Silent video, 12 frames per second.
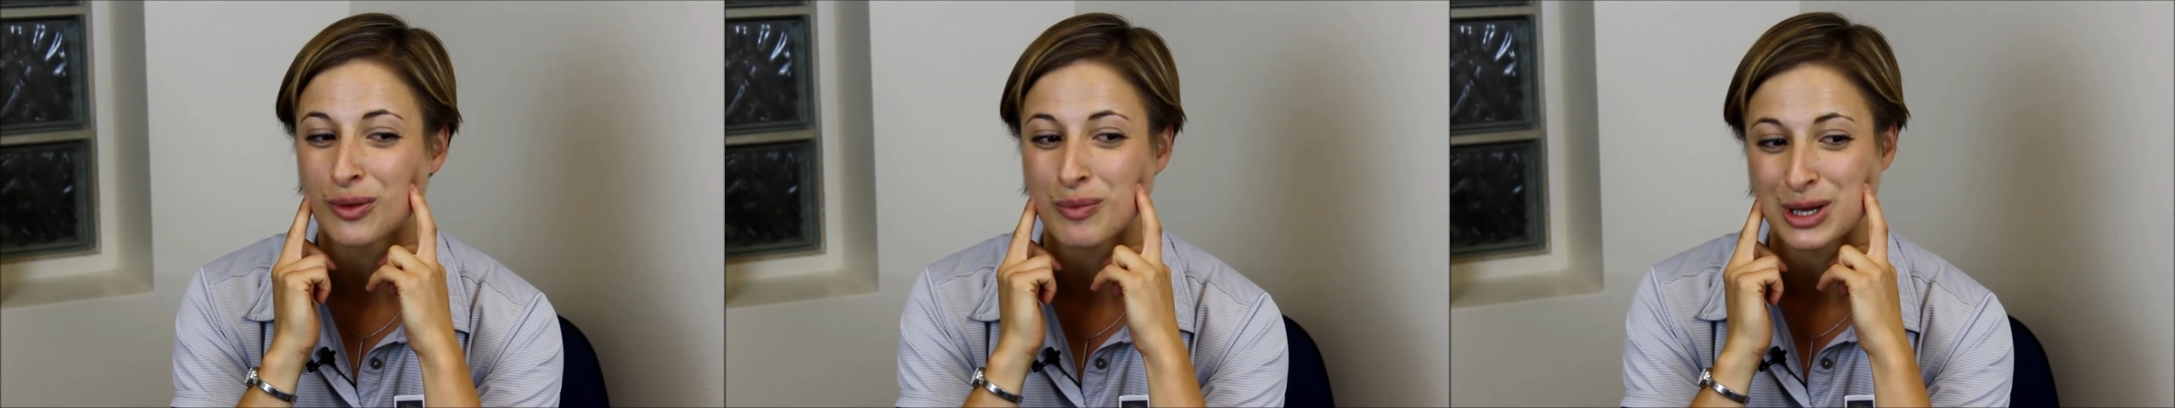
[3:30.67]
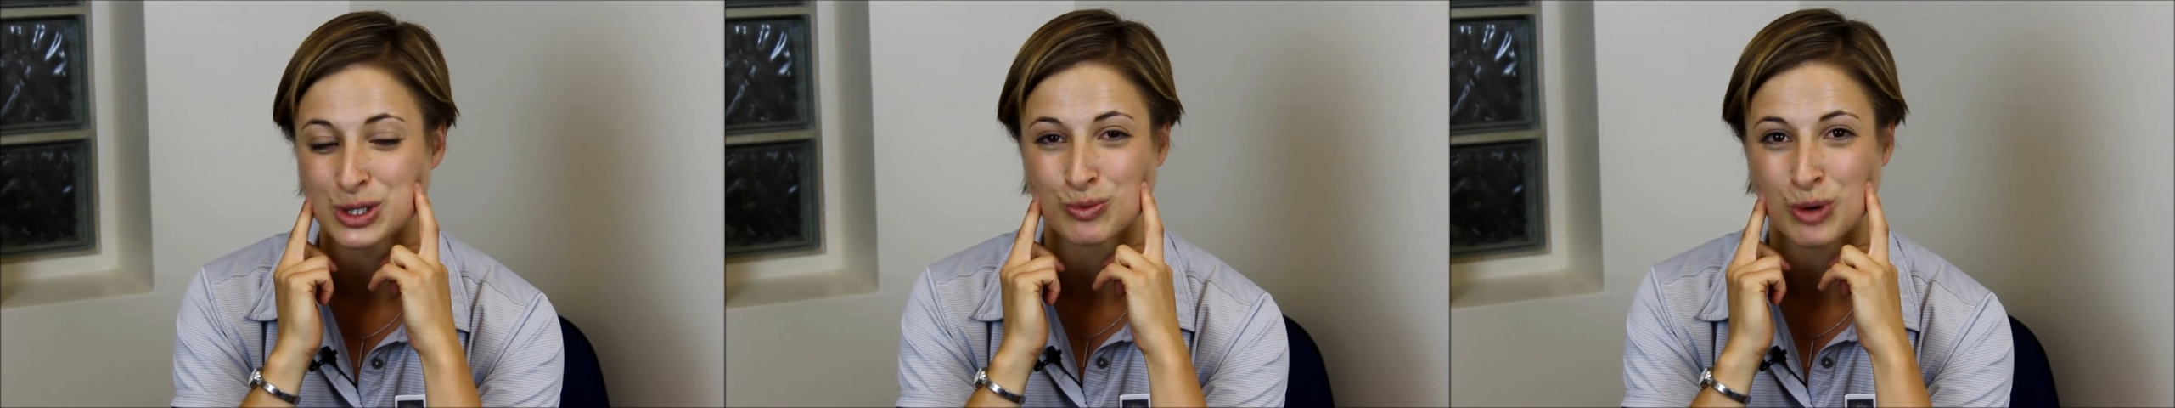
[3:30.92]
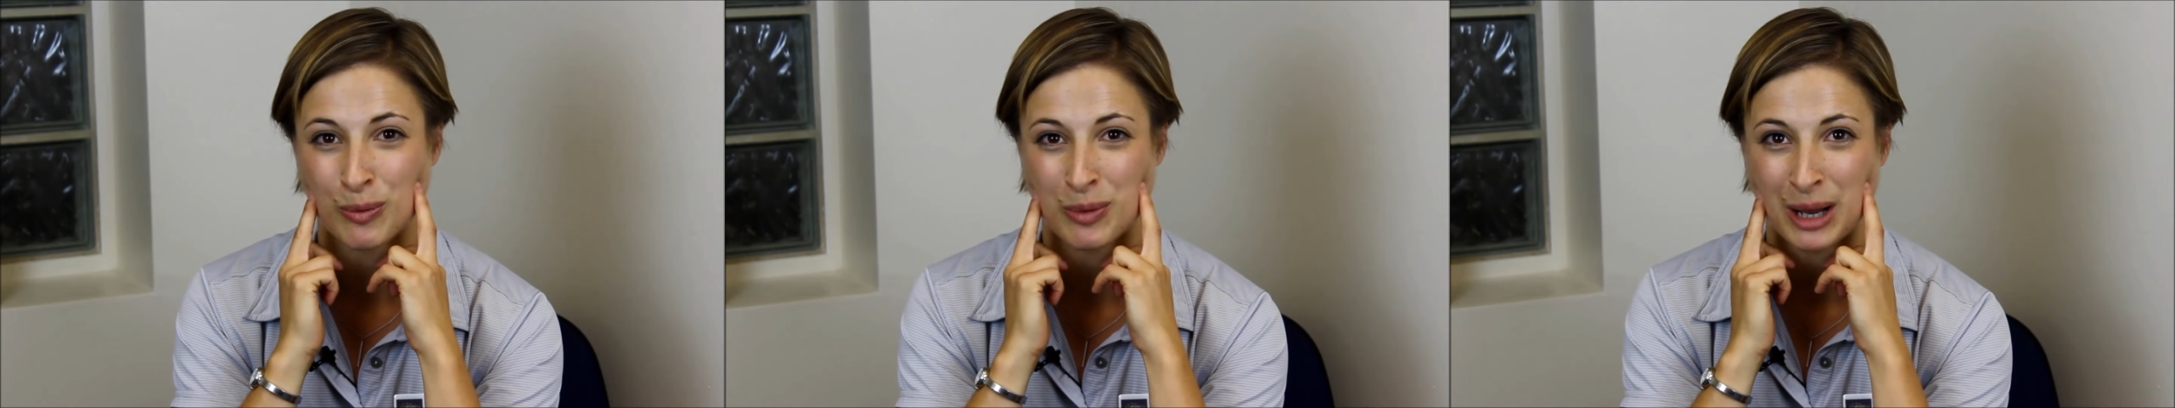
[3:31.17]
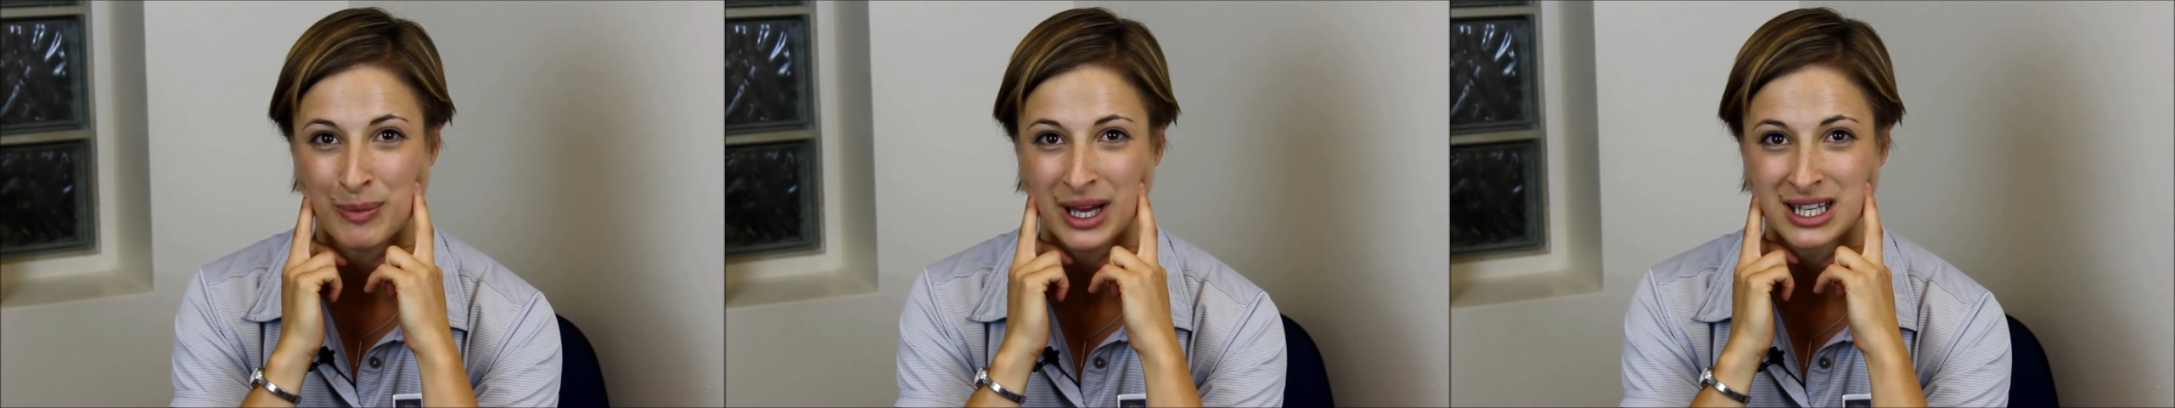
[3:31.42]
muscle pop
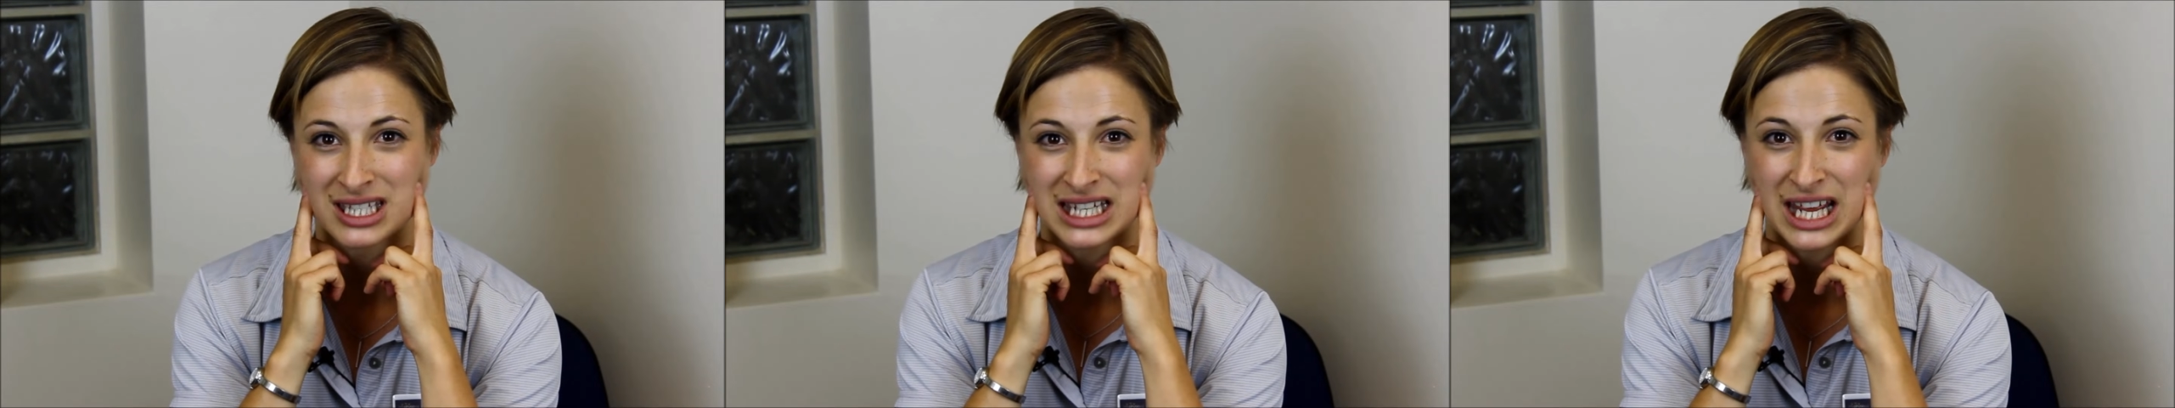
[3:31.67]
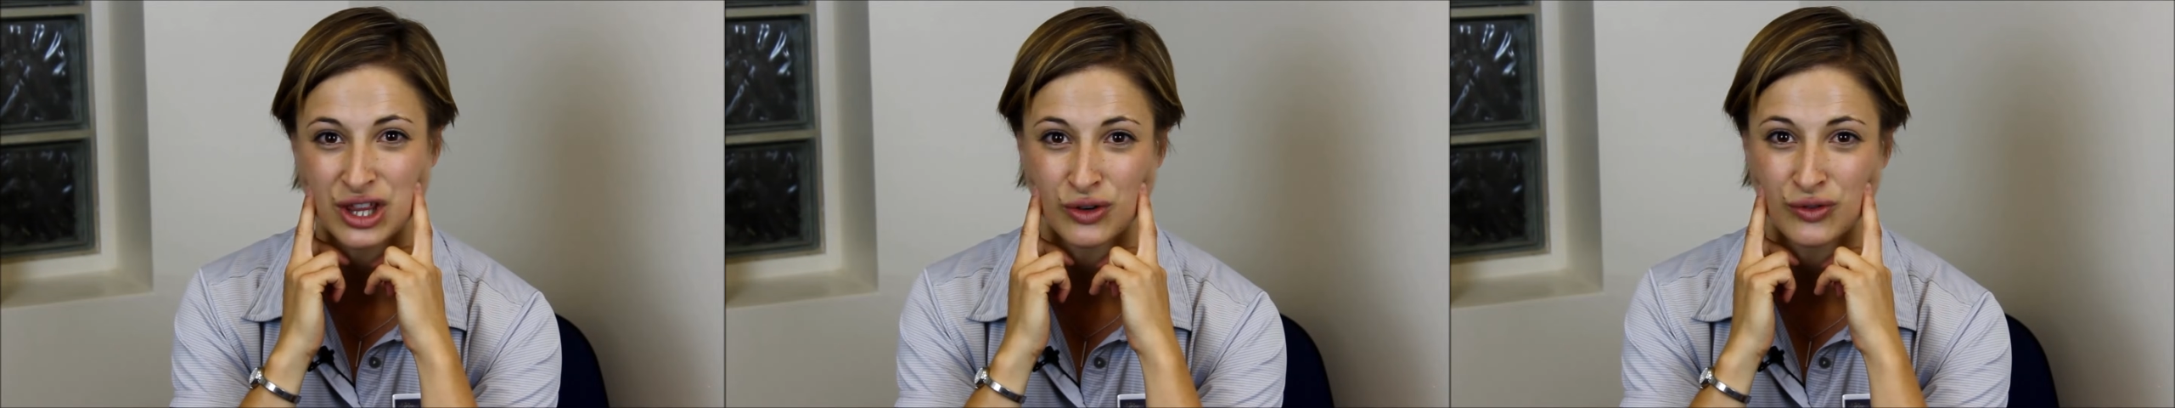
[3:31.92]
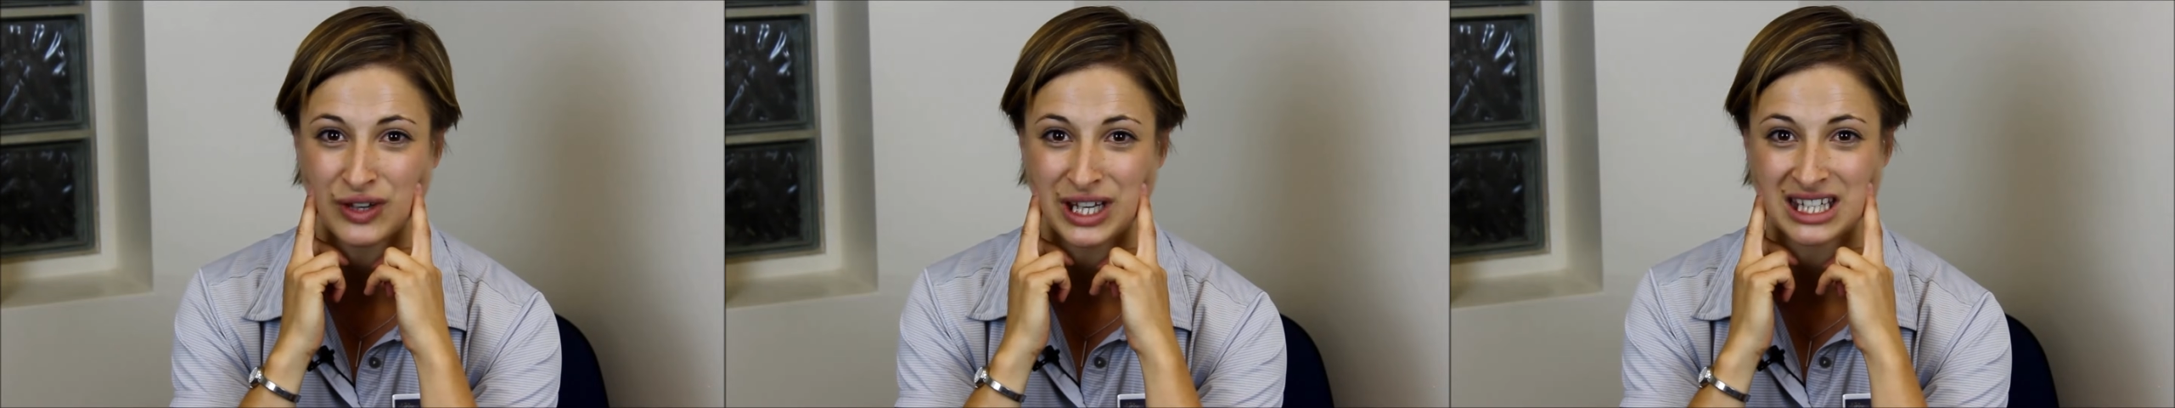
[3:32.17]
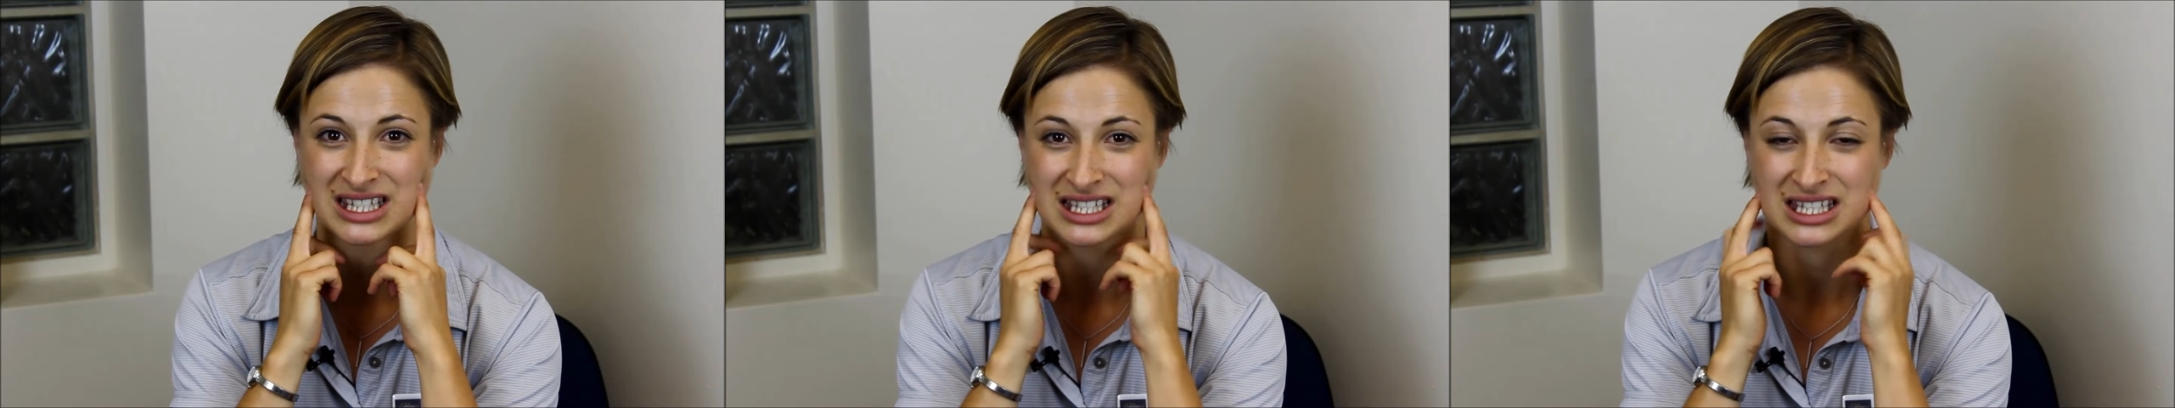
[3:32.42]
up underneath your
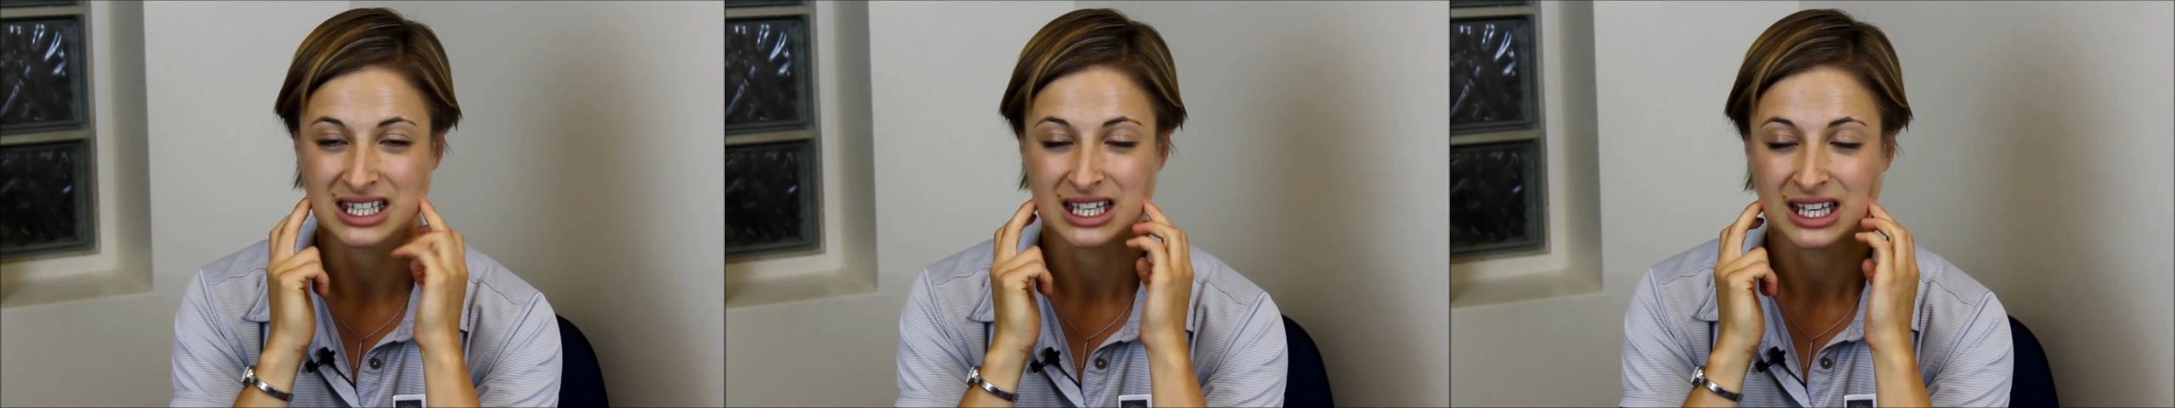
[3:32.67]
fingers.